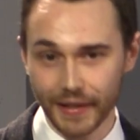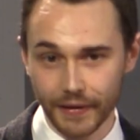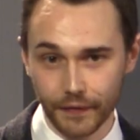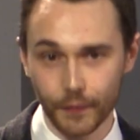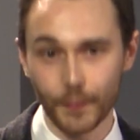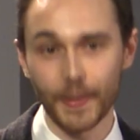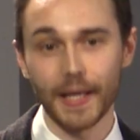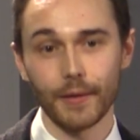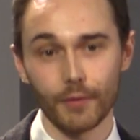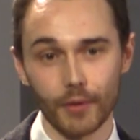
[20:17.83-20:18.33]

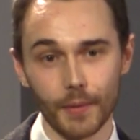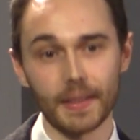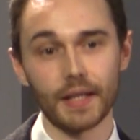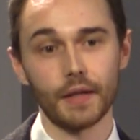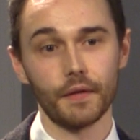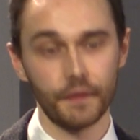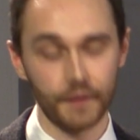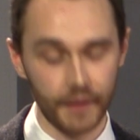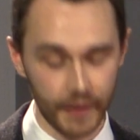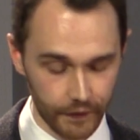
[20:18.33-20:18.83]
if we
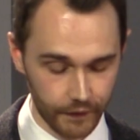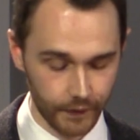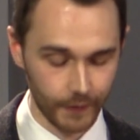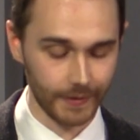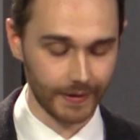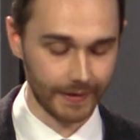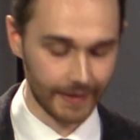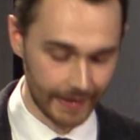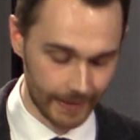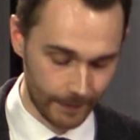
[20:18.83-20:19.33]
remain
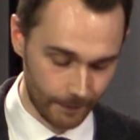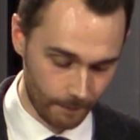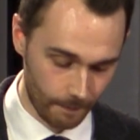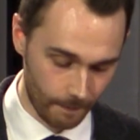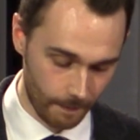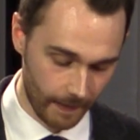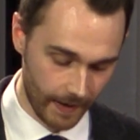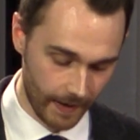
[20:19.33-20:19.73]
faithful to him.